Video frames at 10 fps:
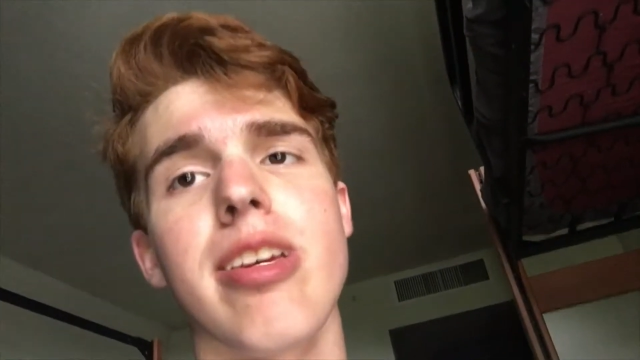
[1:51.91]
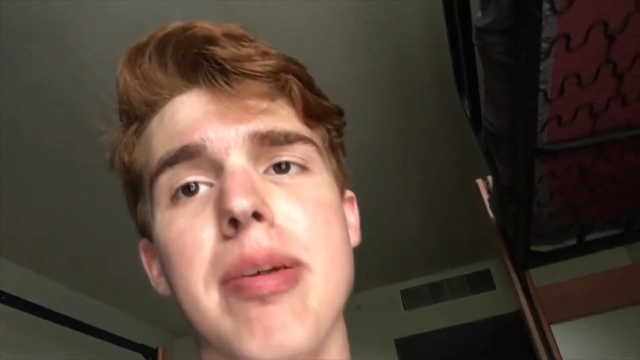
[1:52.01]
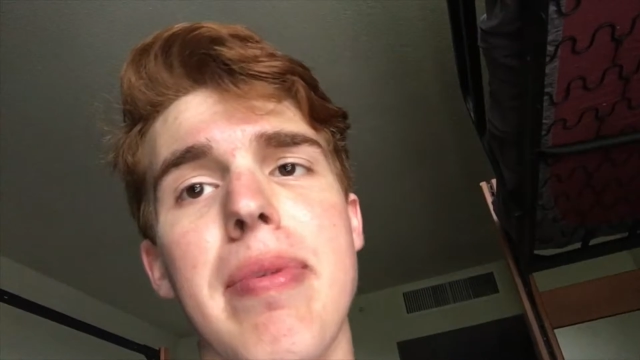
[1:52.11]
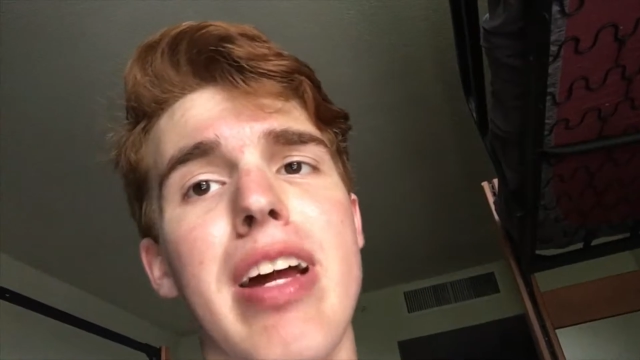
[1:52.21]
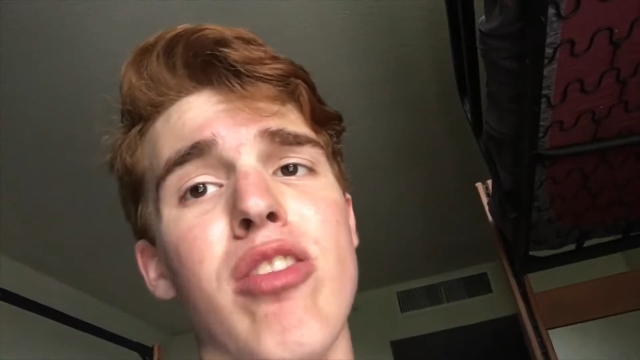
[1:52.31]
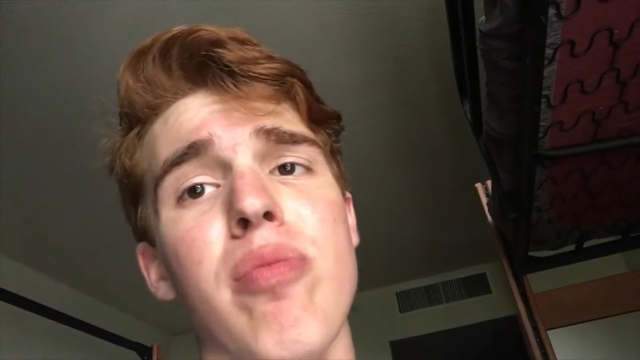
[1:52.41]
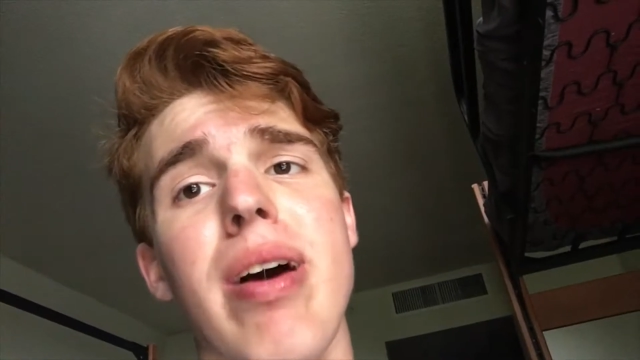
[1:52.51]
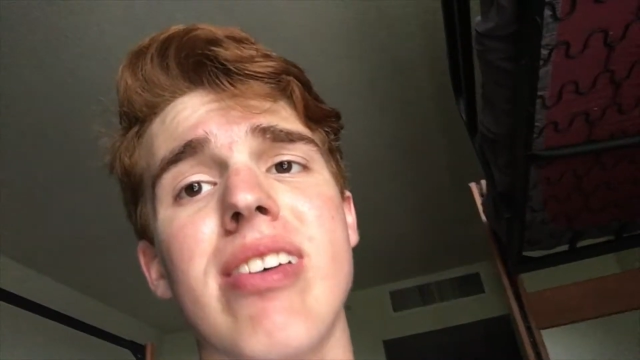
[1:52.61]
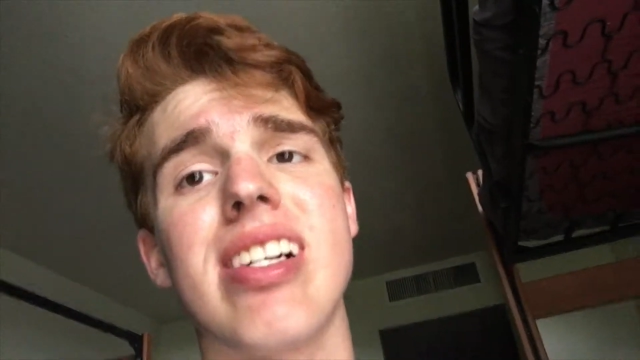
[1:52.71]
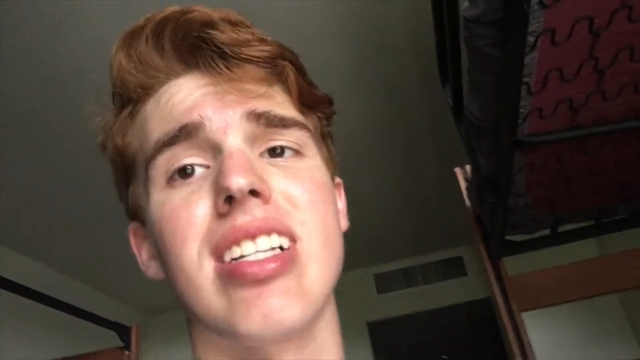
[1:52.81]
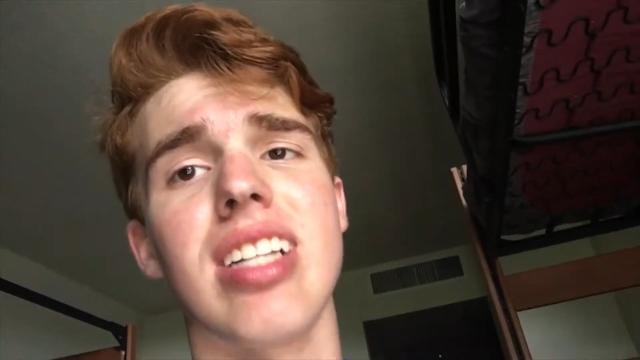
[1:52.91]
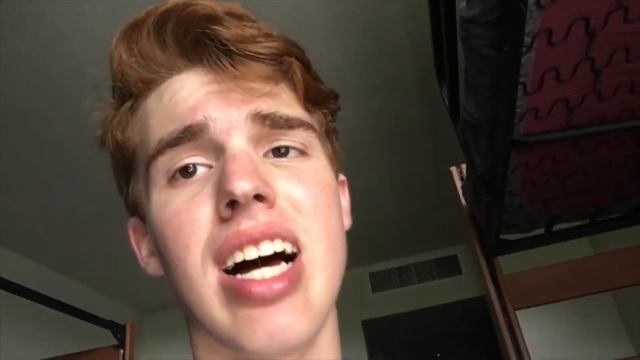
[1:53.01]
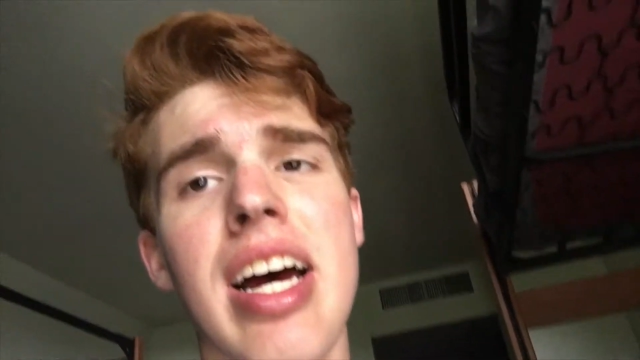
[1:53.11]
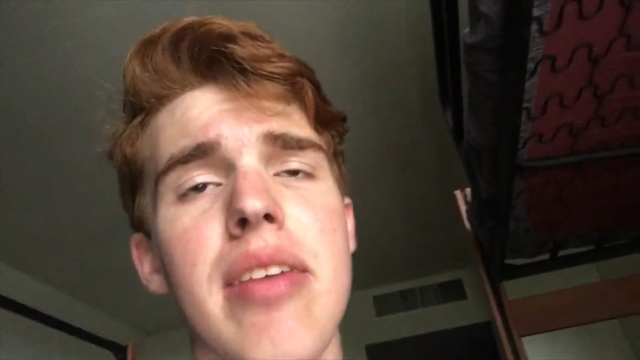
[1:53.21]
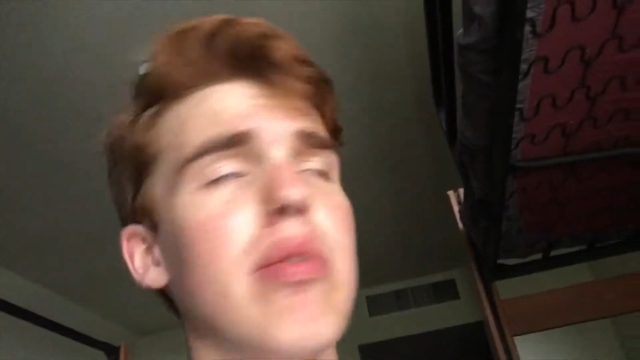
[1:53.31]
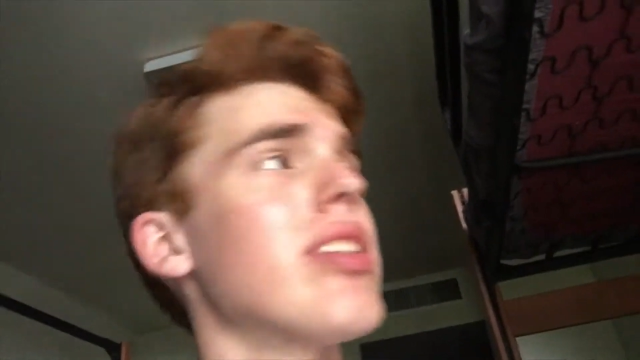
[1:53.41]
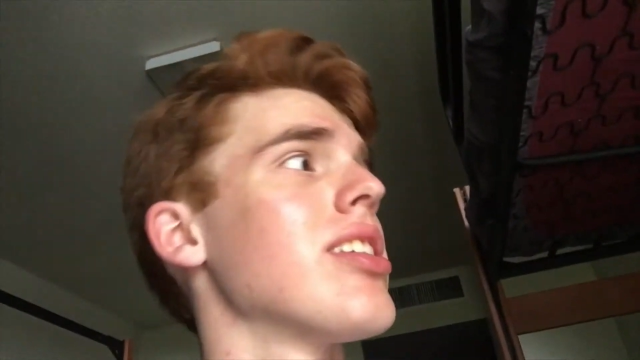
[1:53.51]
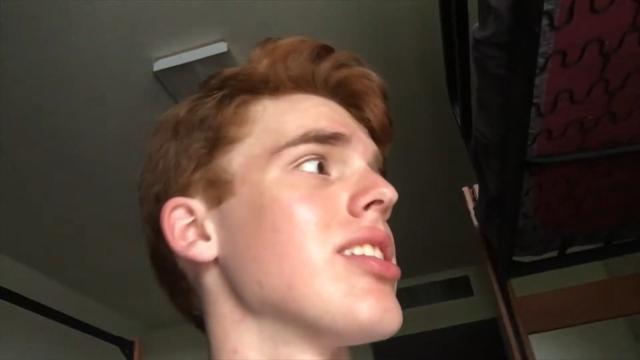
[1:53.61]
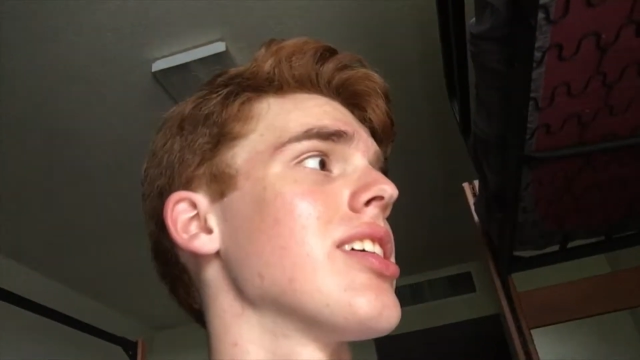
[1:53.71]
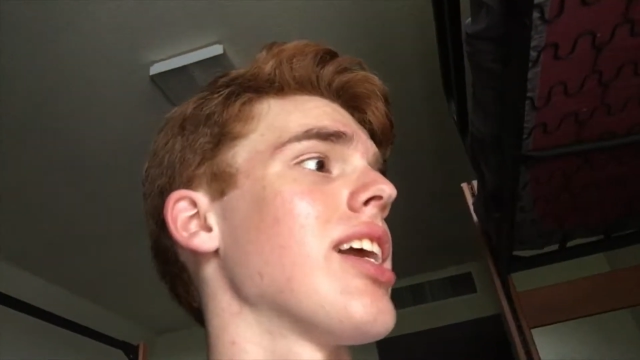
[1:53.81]
As I've been out and about a lot
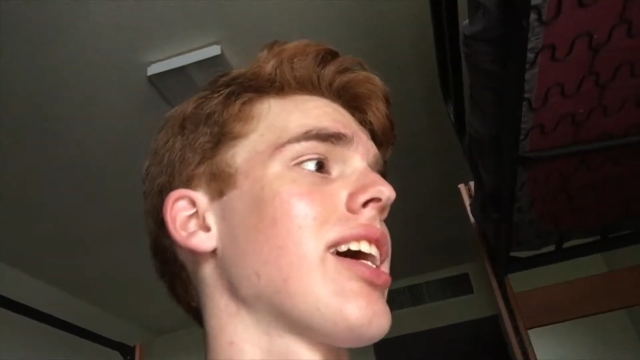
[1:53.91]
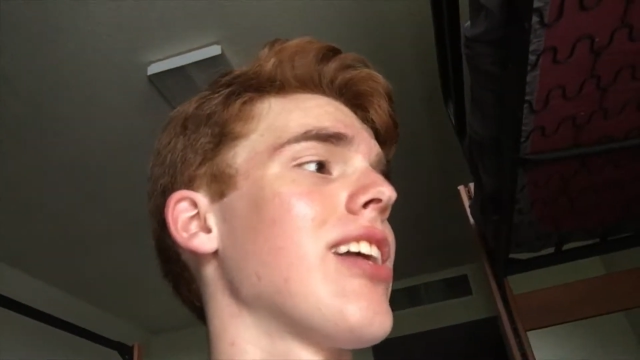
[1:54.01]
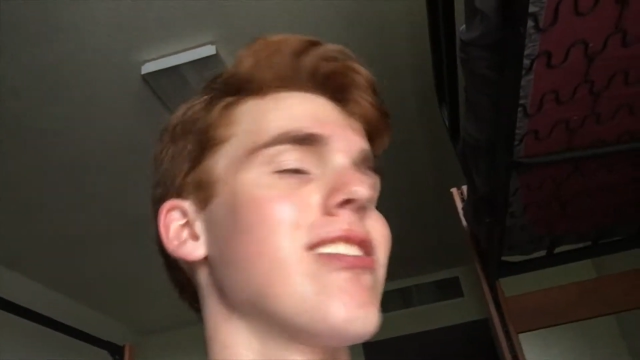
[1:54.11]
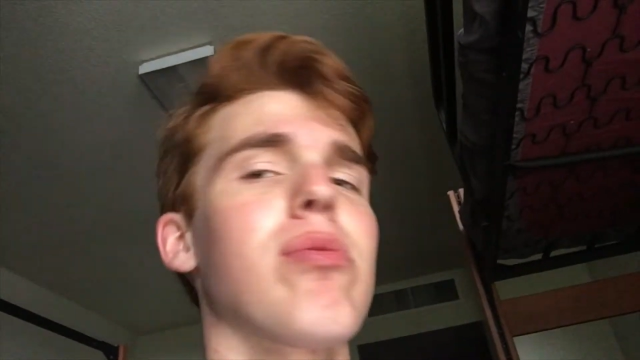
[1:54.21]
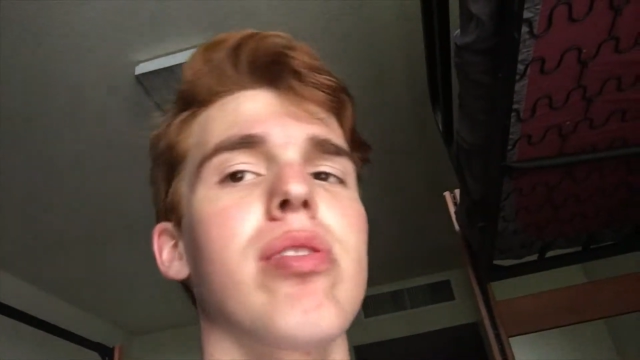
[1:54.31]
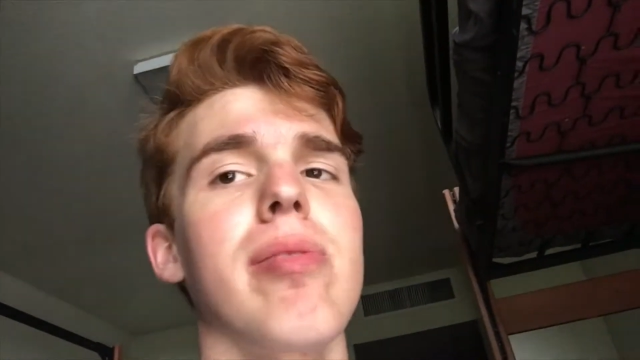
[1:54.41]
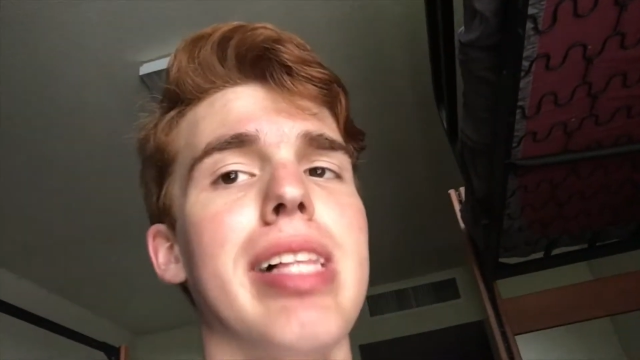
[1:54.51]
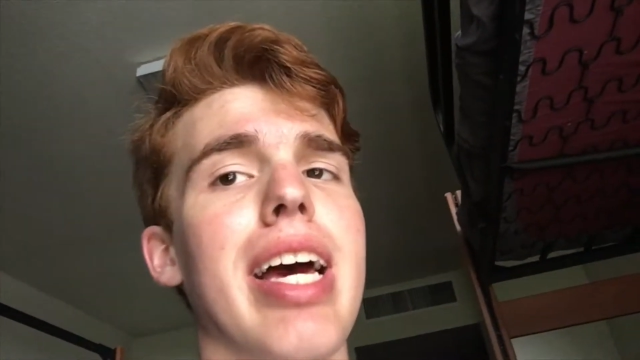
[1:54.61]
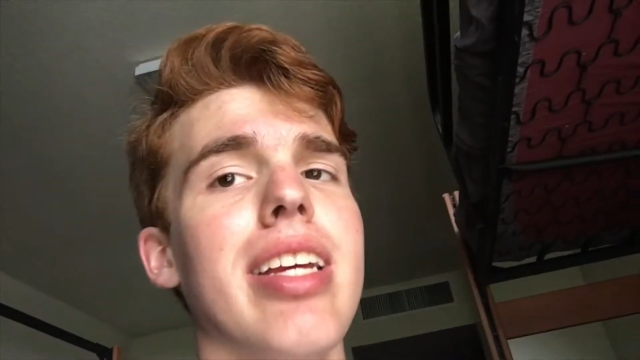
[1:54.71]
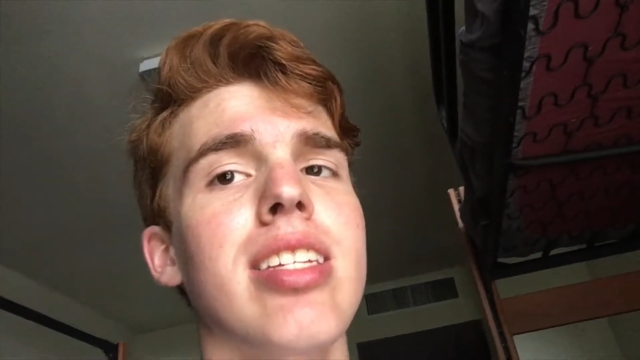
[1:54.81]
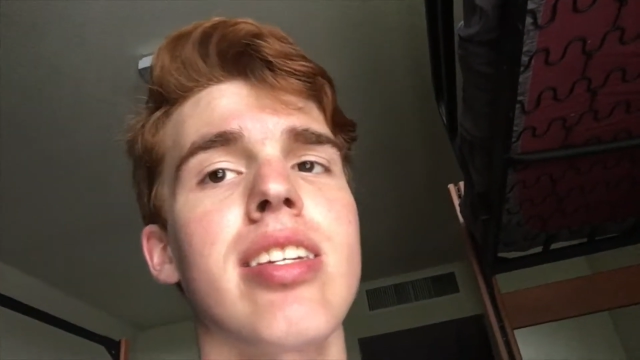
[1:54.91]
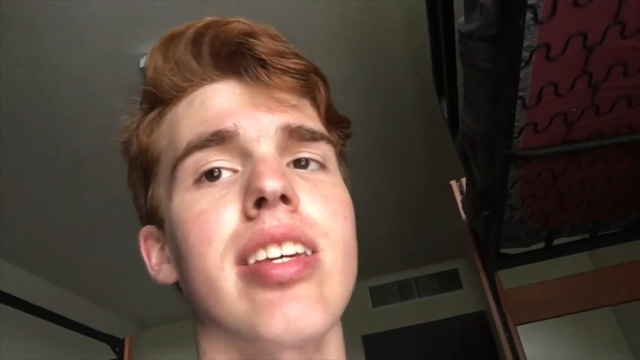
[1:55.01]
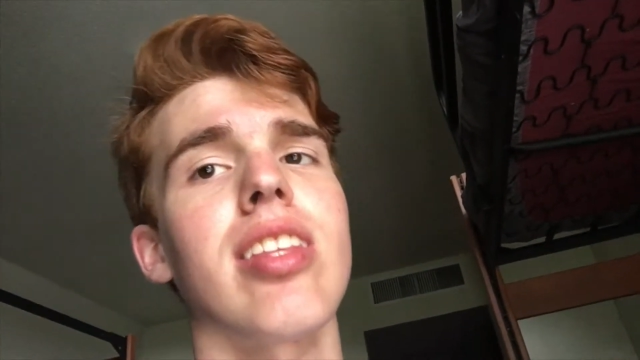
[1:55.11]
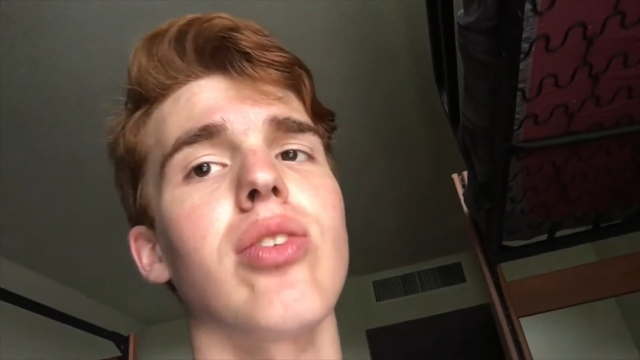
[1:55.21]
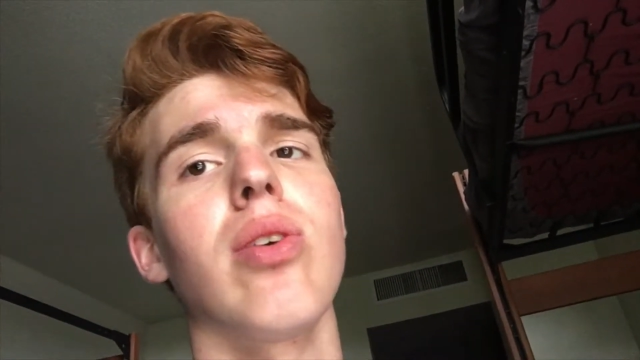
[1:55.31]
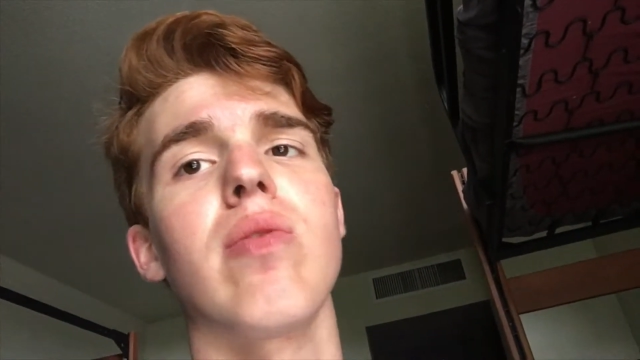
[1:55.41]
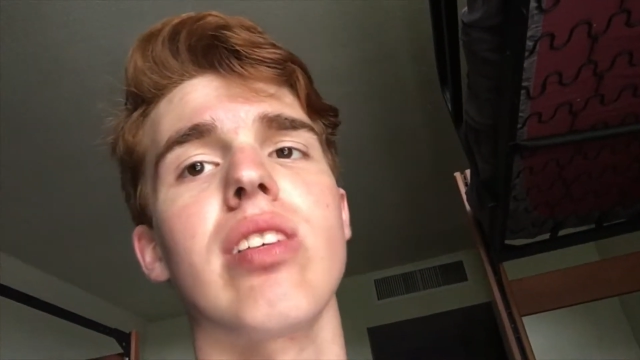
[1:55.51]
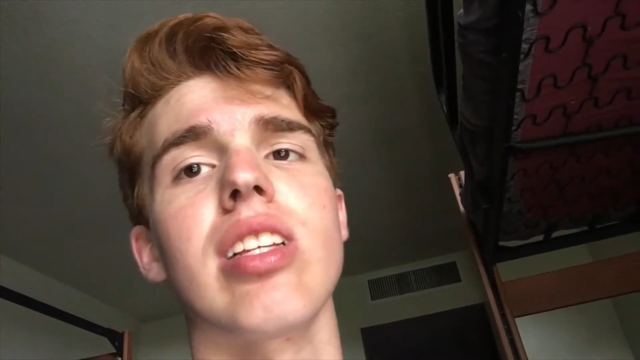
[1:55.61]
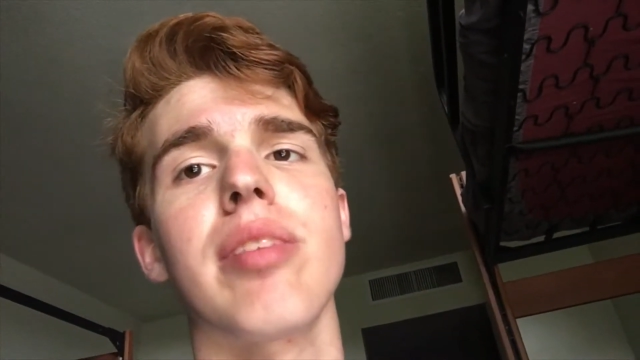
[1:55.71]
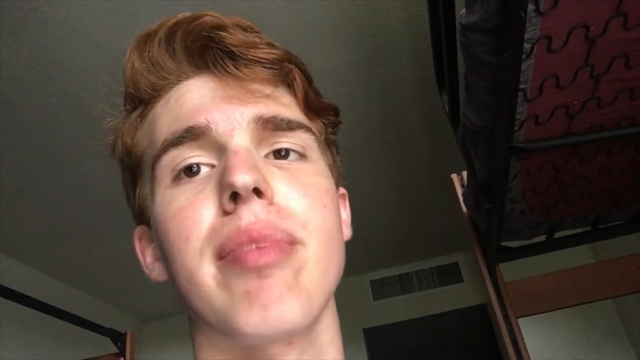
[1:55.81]
recently, and I kind of just want to relax in the dorm for
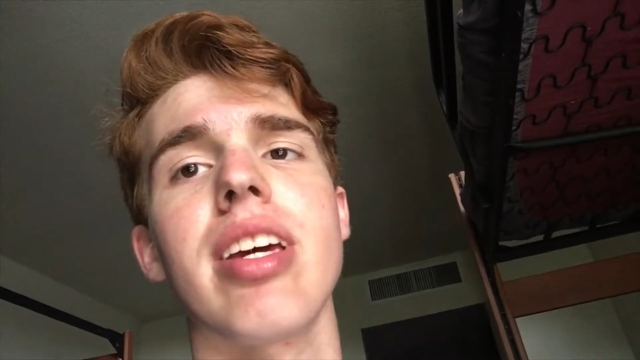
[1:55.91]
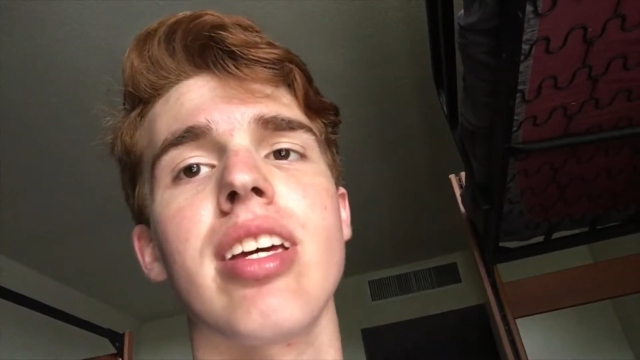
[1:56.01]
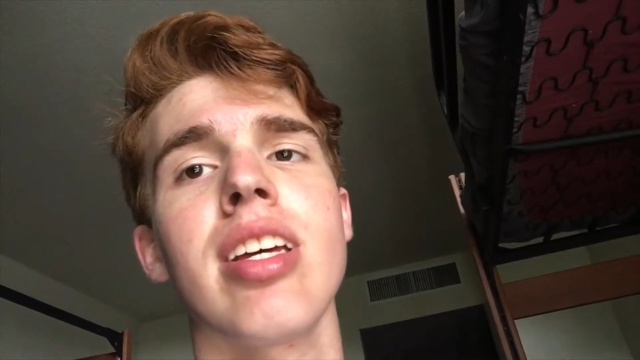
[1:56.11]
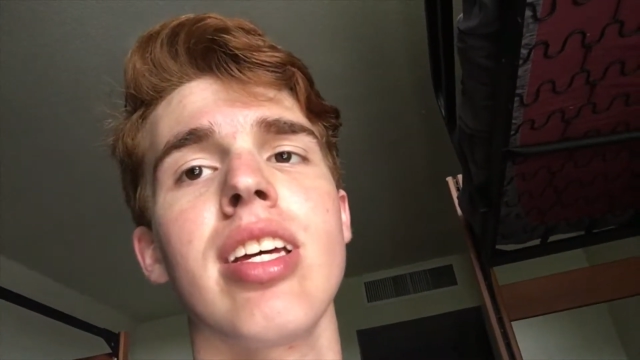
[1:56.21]
a little bit,